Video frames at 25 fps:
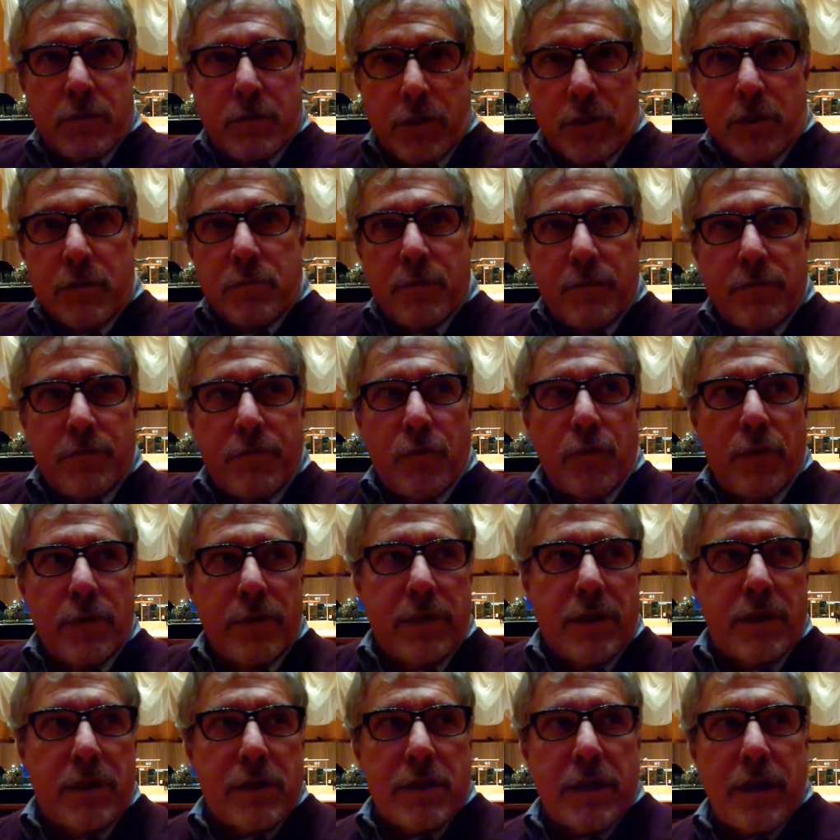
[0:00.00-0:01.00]
Just before
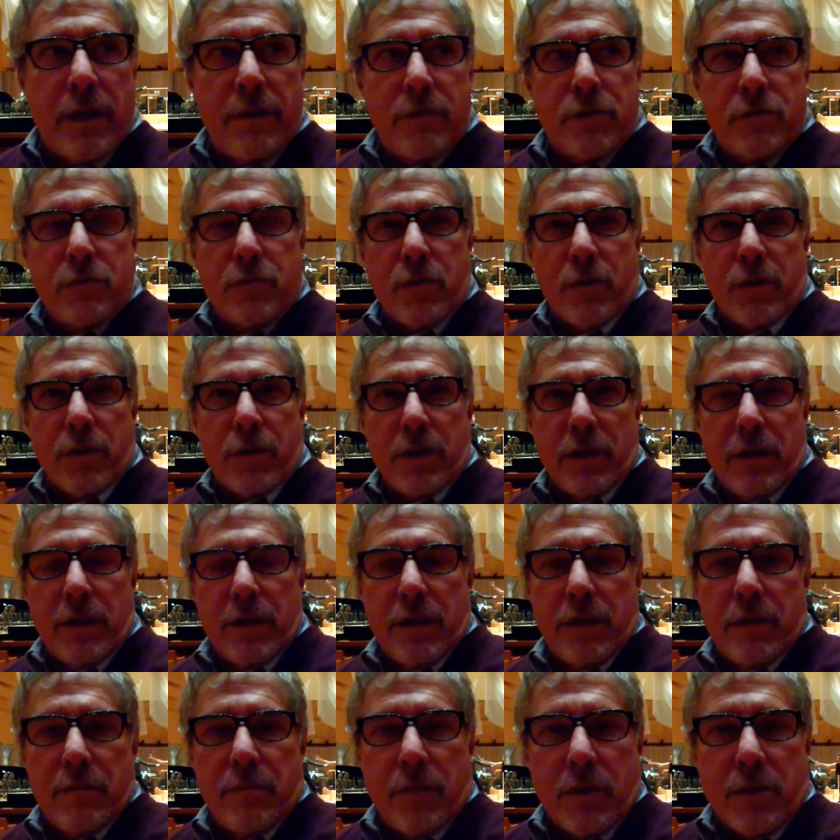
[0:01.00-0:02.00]
this, I was working
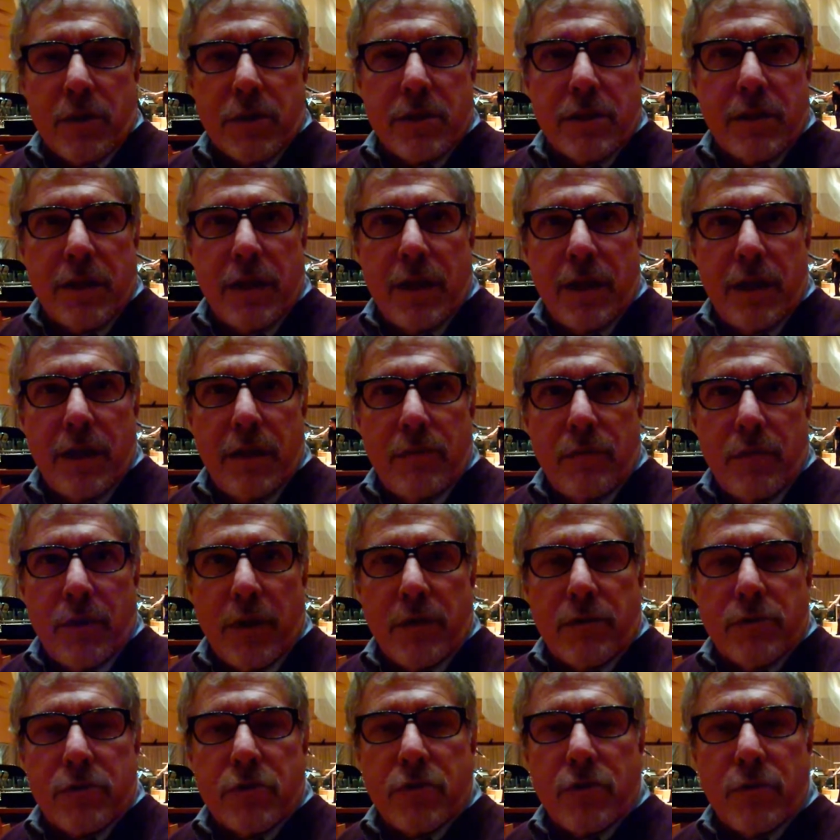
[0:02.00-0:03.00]
in Marseille, where
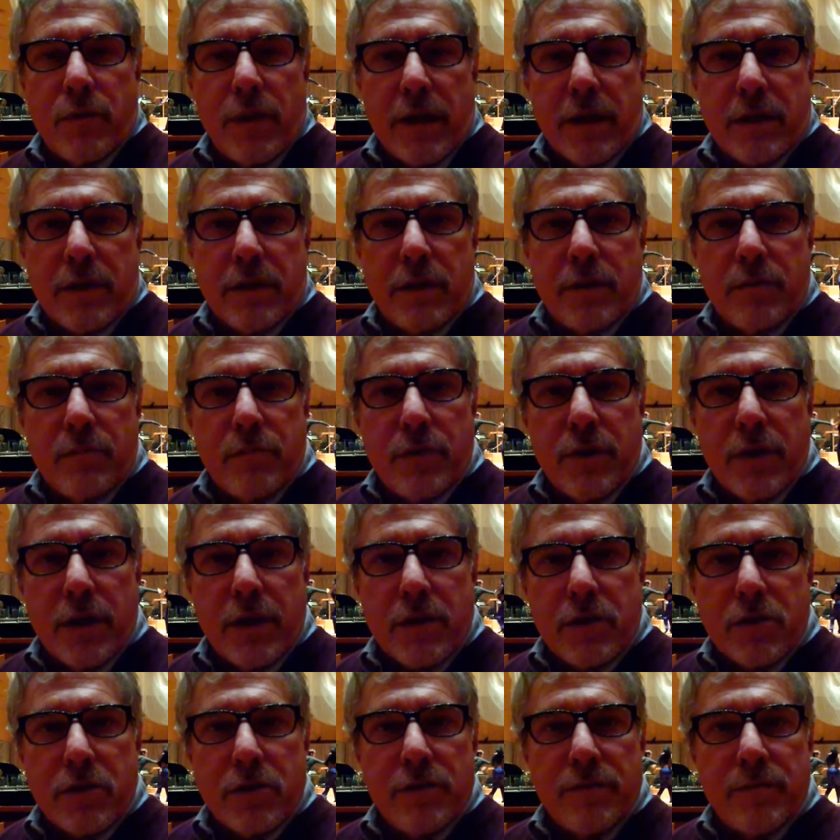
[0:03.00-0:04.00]
I was directing a
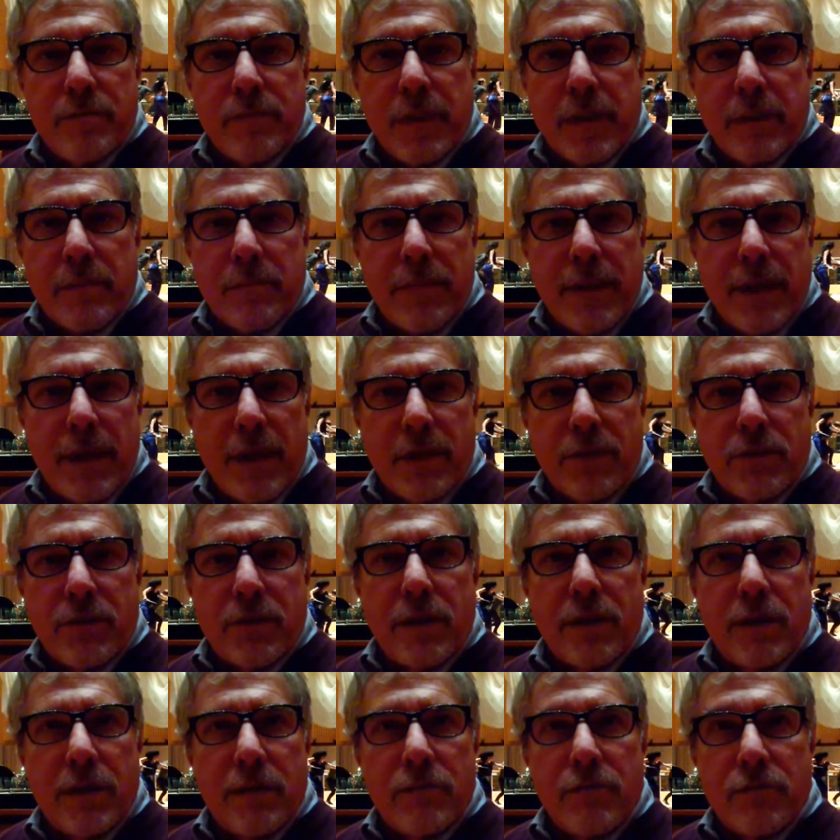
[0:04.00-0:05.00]
production of
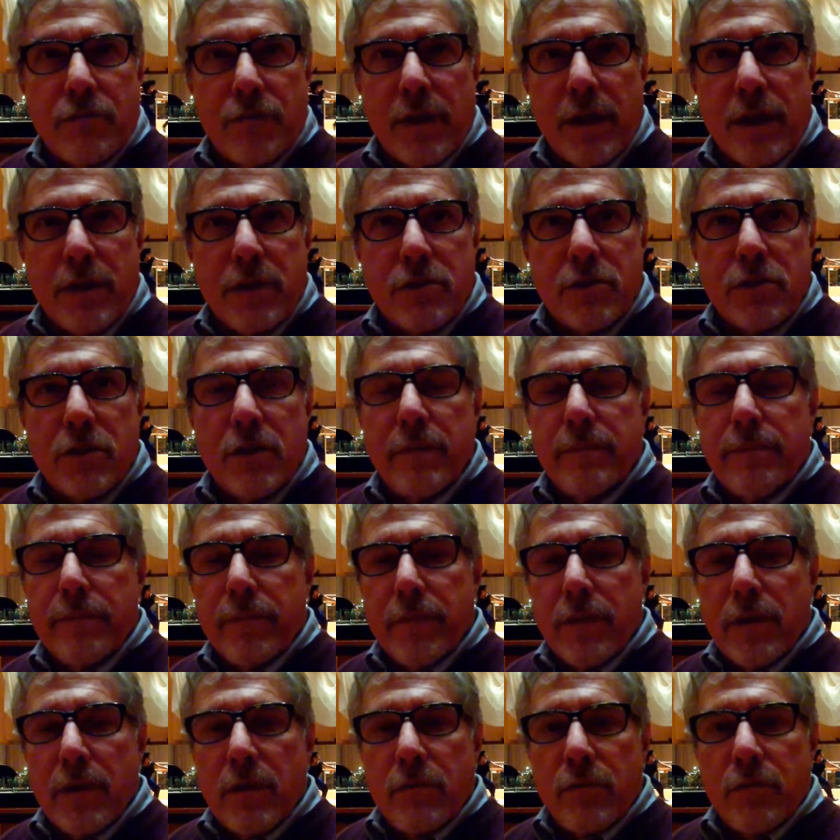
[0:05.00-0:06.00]
Macbeth in French,
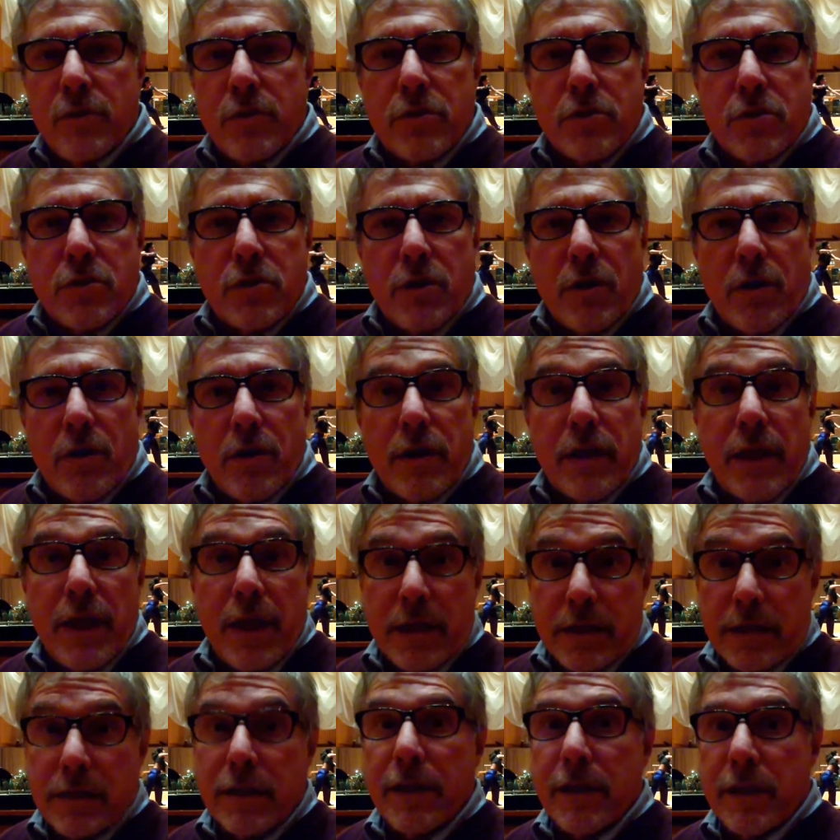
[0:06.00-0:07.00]
which starred
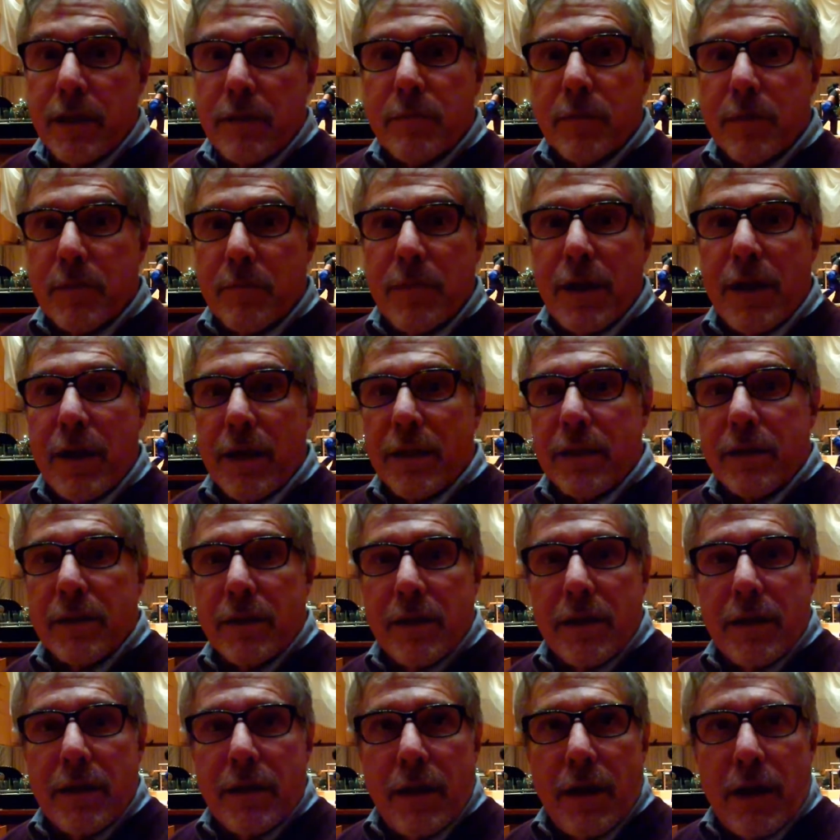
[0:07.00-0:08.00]
as Lady
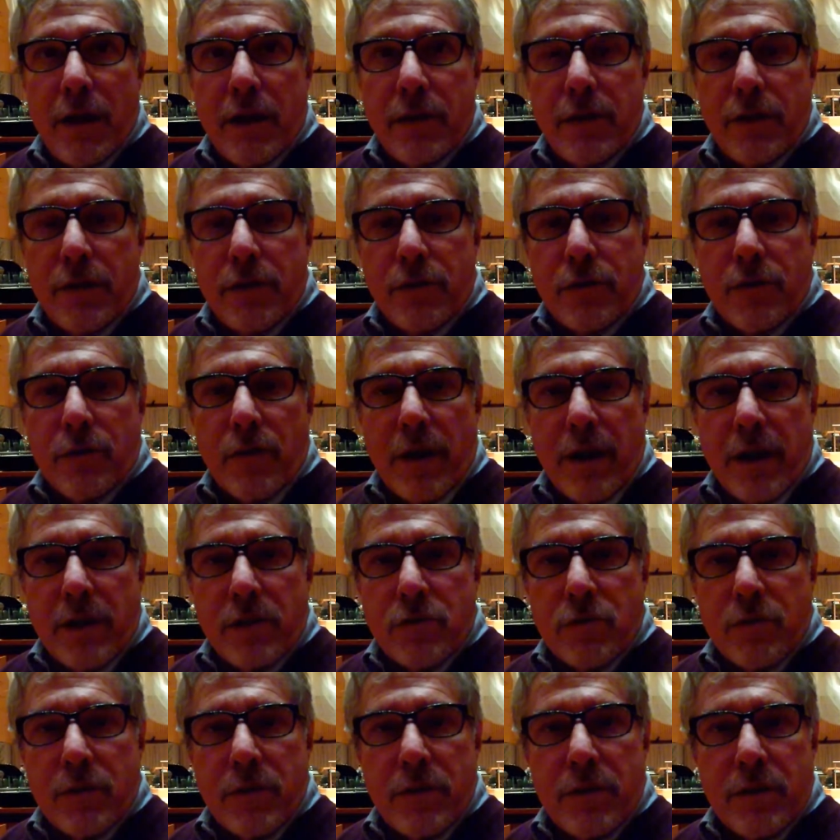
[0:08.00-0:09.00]
Macbeth another
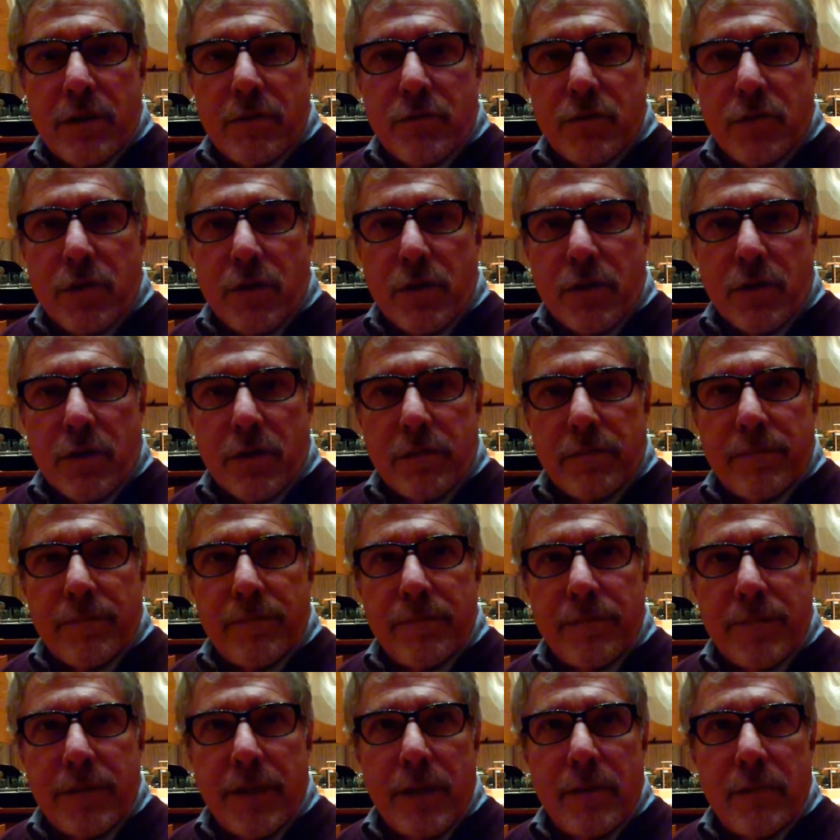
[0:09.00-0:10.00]
graduate of Circle
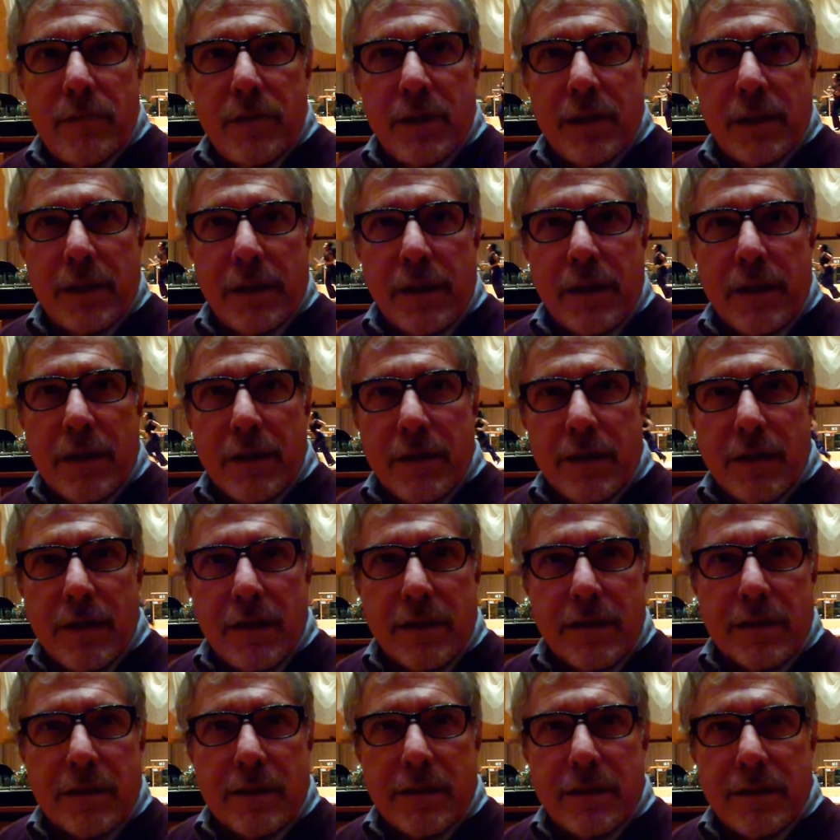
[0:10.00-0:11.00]
named Ilinka
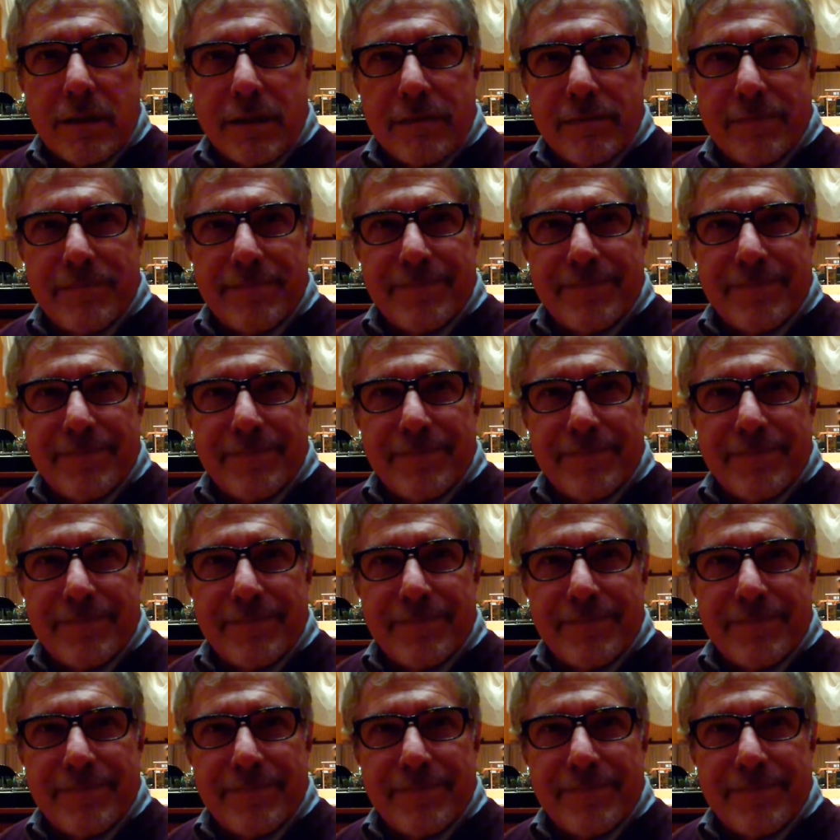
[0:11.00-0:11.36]
Kiss.